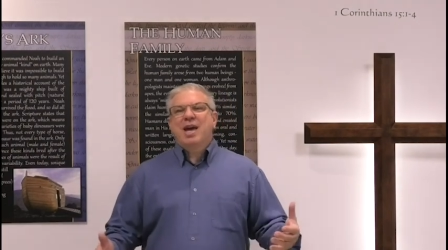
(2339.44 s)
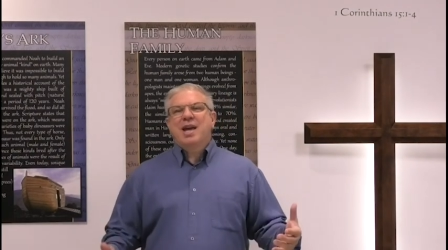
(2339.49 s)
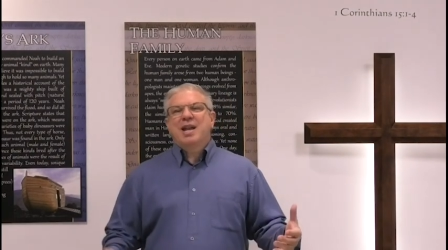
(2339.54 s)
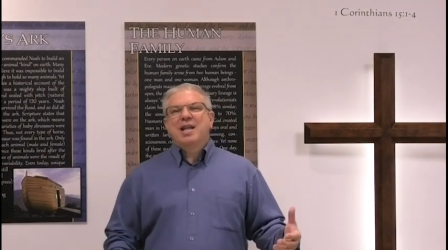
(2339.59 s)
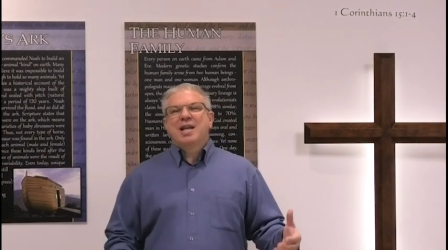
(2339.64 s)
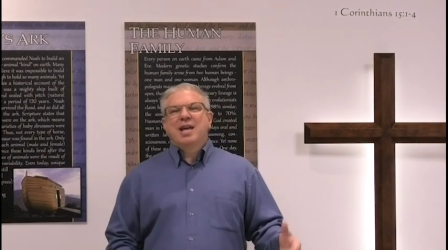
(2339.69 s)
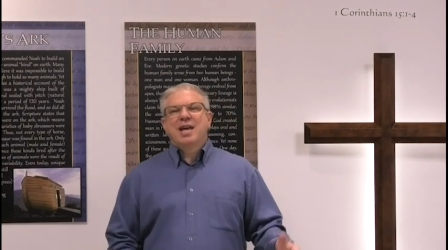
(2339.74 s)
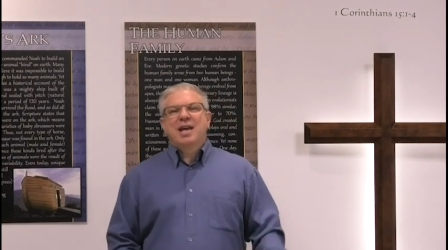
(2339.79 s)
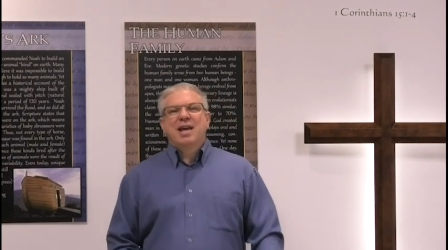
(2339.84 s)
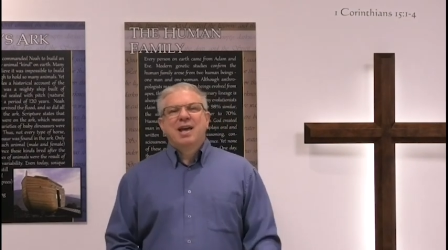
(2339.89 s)

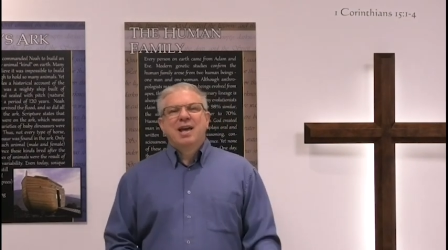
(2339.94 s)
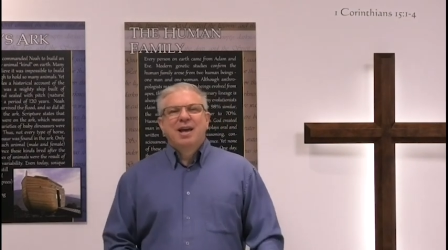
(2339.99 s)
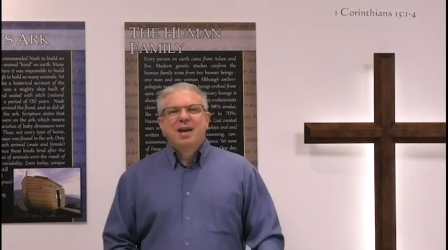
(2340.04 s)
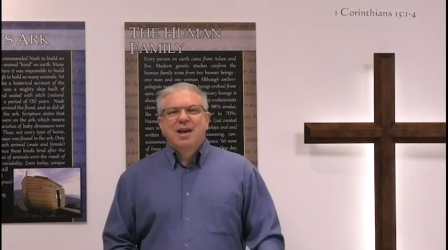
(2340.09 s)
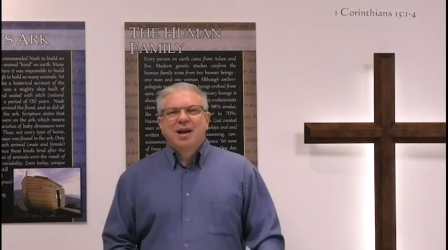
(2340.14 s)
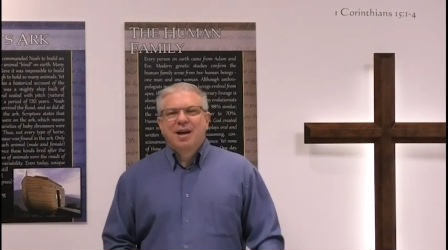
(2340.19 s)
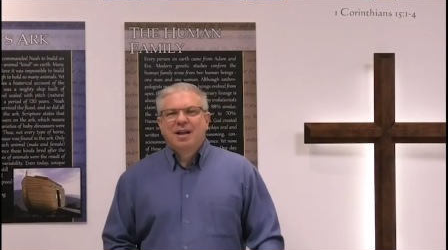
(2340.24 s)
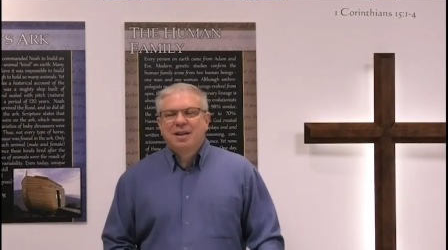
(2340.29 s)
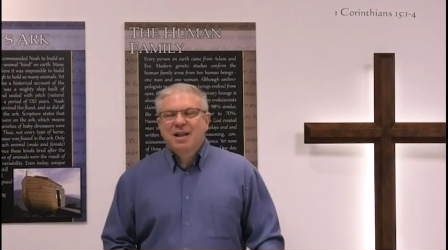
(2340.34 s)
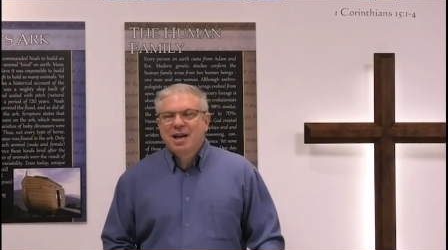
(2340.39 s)
any
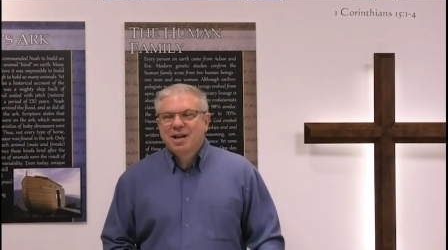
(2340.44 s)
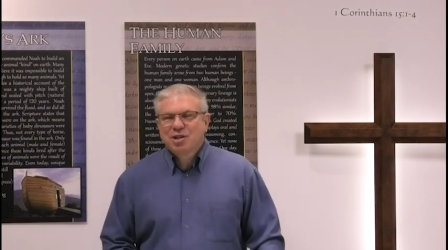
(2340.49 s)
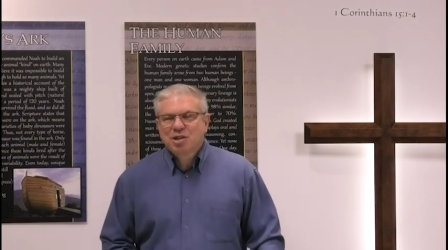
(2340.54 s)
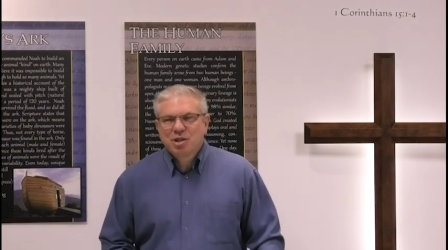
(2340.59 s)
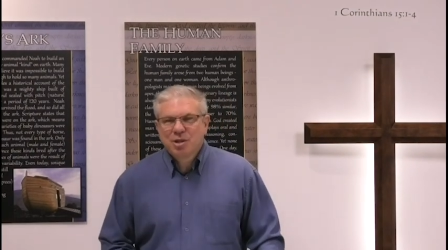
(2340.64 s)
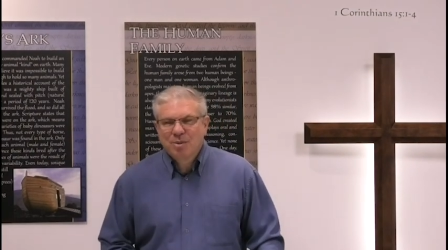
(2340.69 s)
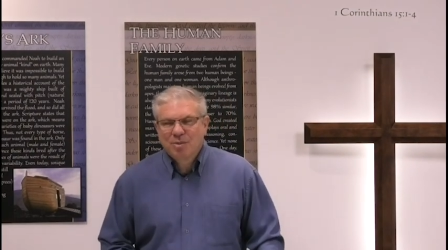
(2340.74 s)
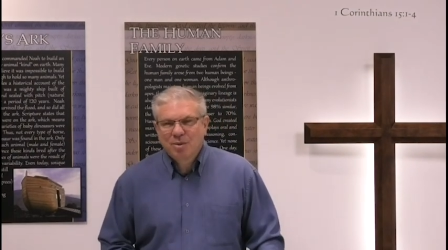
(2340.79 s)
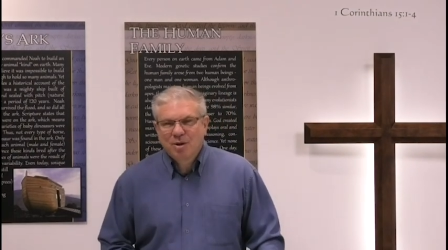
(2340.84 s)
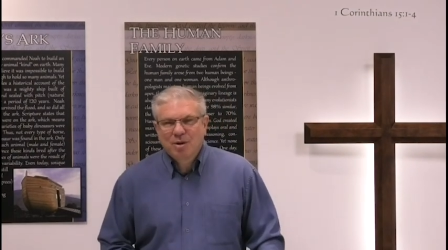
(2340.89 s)

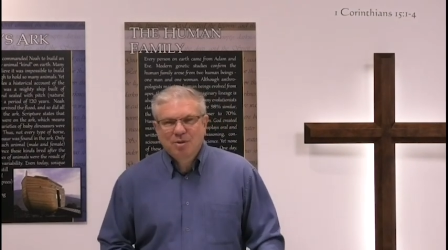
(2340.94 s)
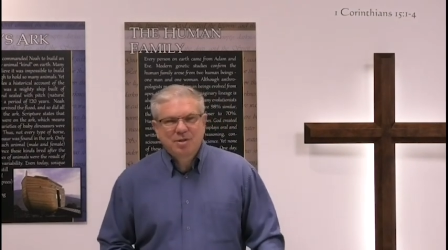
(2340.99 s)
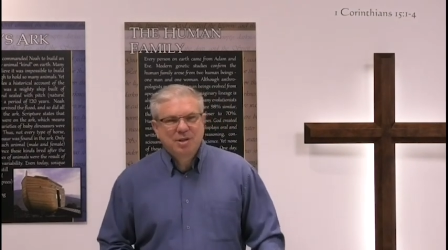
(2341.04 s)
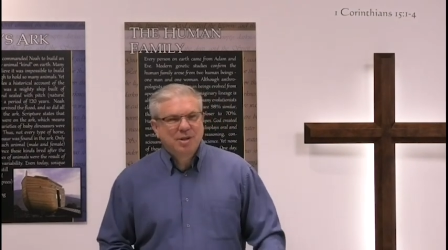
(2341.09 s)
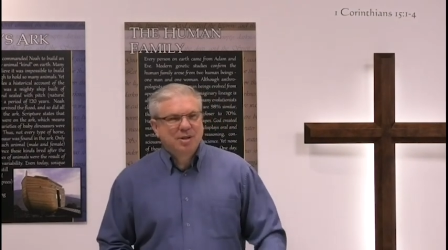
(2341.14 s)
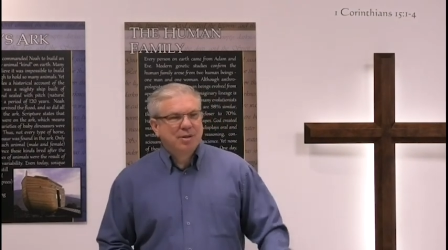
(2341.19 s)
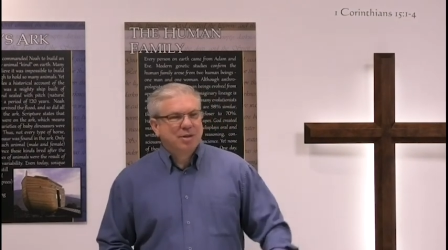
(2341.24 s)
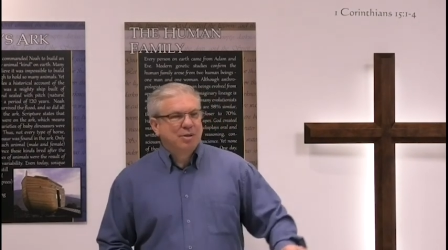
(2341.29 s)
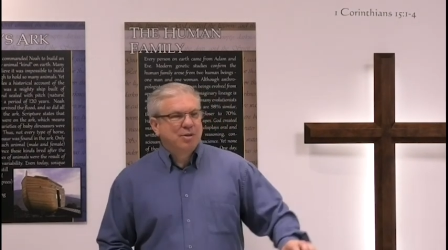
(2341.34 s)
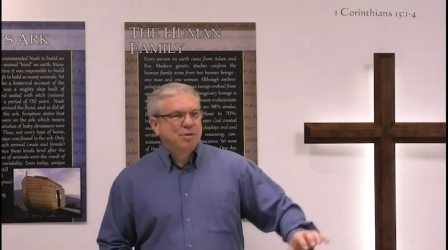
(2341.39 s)
election where
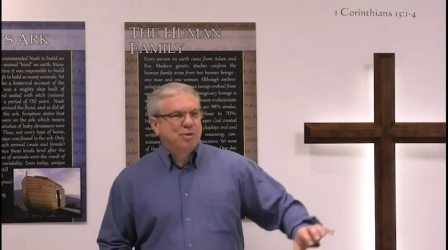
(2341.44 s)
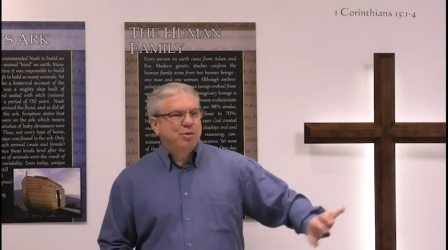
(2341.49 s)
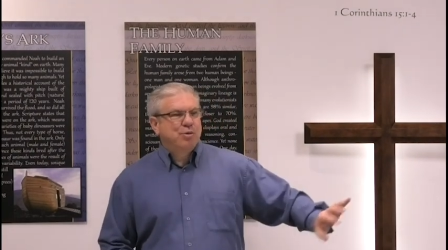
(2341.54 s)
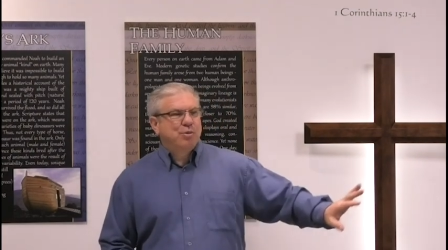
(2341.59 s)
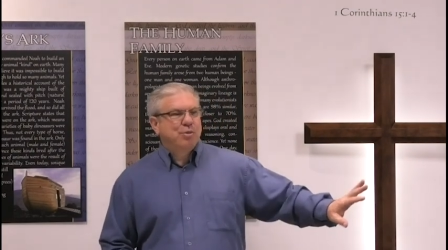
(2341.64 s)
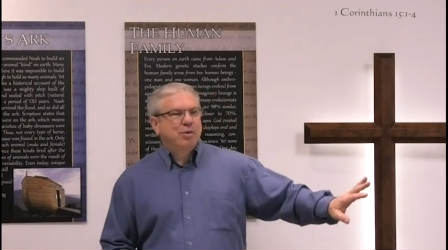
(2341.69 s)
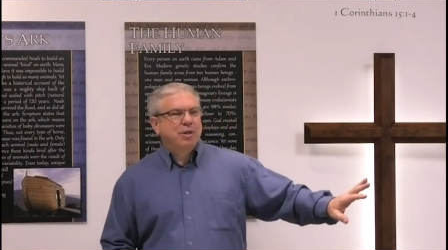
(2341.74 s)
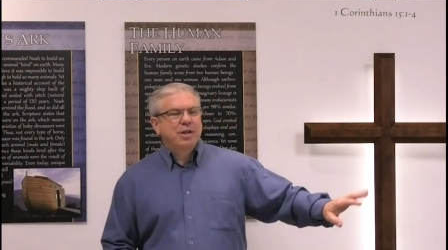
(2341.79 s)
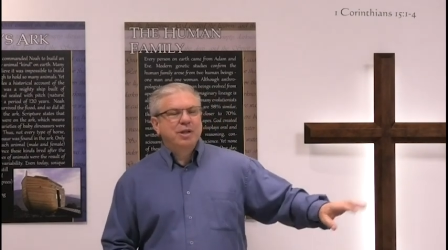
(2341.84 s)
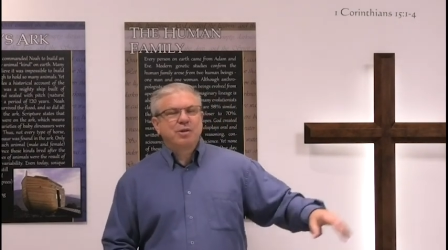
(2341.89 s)
also
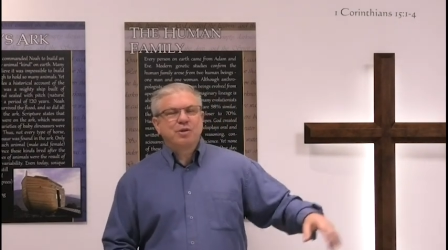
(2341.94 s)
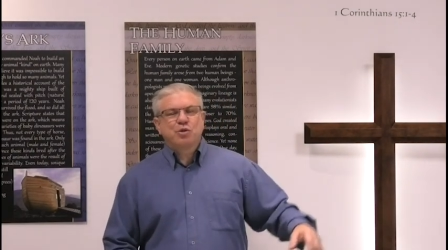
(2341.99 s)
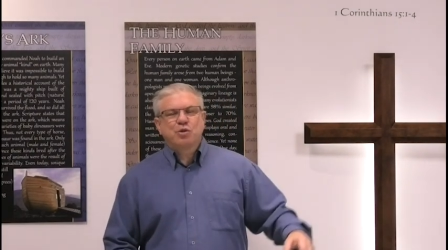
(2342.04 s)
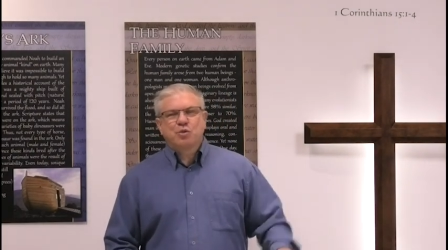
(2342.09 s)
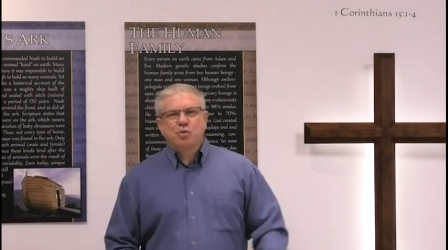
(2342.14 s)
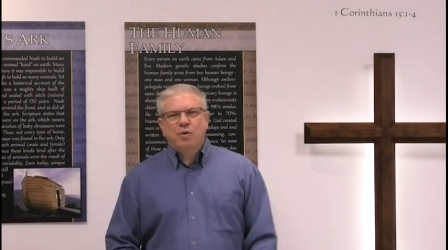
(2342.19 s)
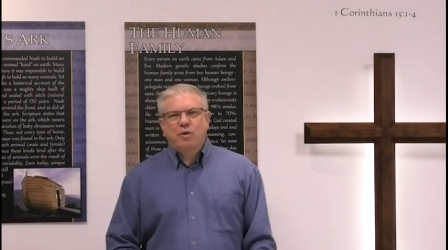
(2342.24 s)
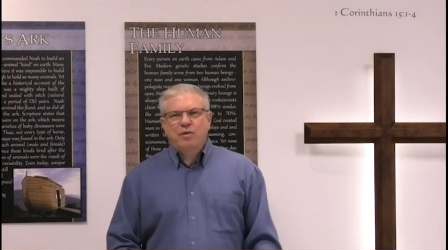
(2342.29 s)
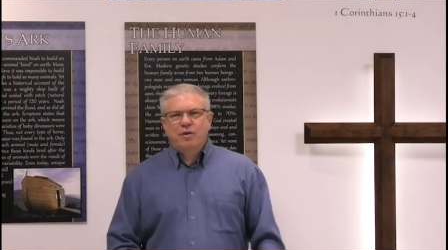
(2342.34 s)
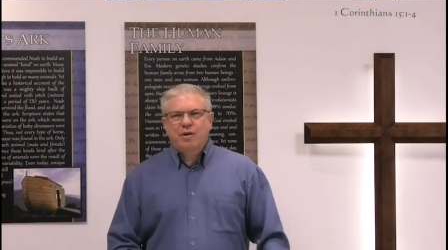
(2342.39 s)
new
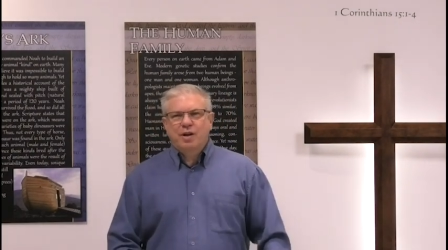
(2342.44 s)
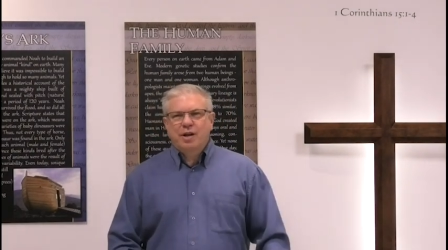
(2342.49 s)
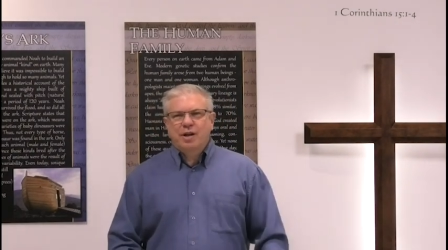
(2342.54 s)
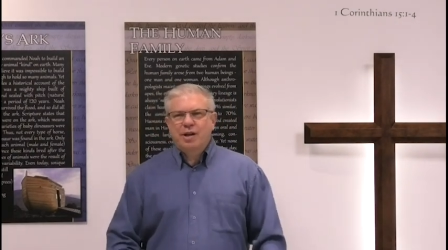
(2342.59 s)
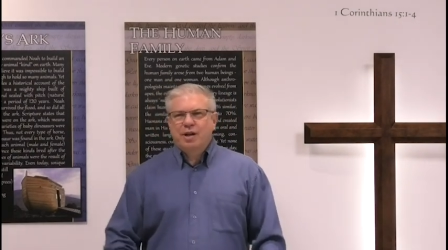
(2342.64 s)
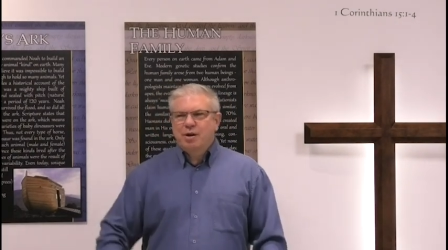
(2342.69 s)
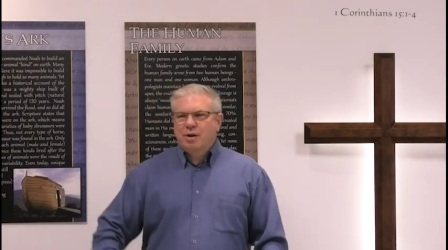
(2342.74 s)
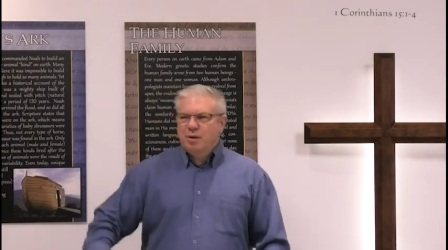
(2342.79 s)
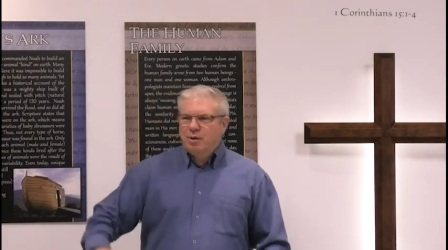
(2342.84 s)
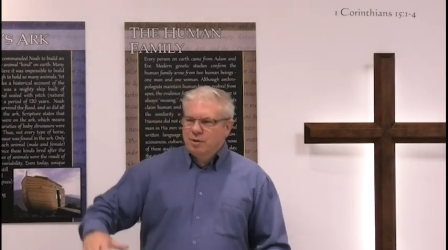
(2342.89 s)
leaders will put it
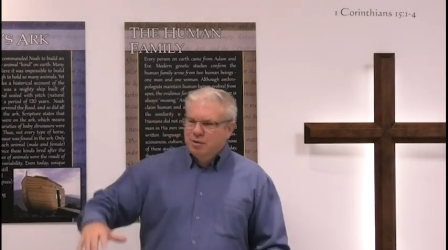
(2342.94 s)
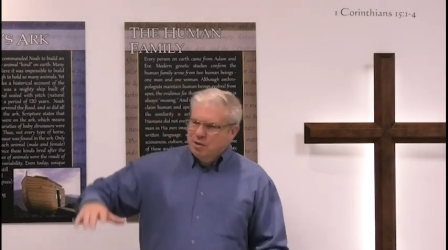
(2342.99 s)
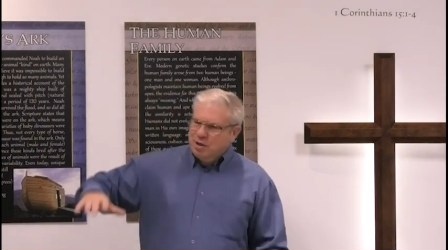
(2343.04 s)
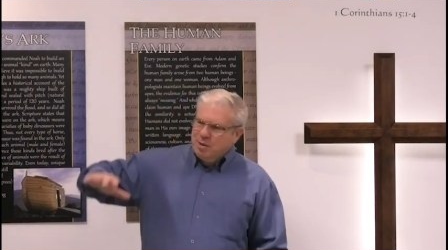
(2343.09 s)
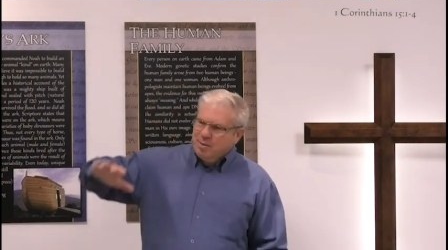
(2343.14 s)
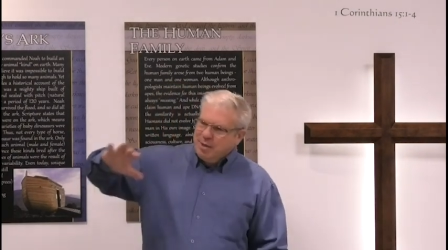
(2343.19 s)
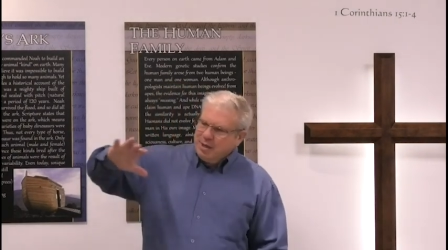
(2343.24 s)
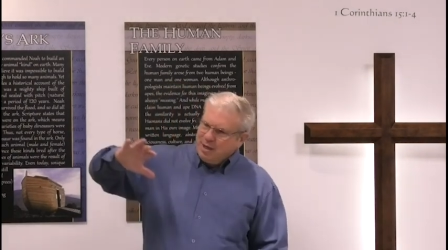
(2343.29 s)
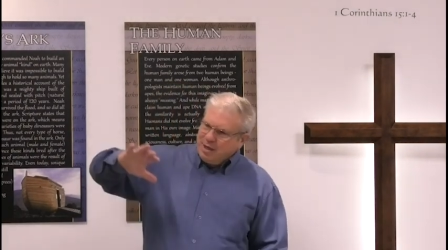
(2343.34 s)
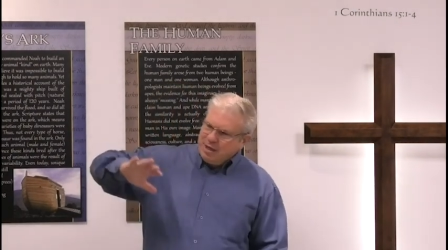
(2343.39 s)
in, or there's
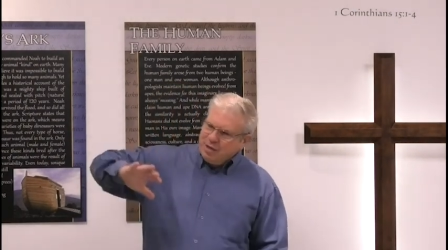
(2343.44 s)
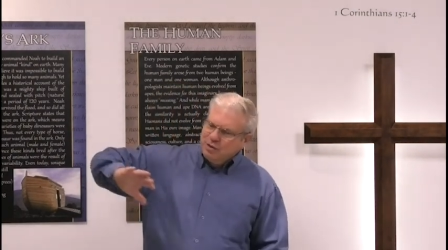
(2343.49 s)
going to be an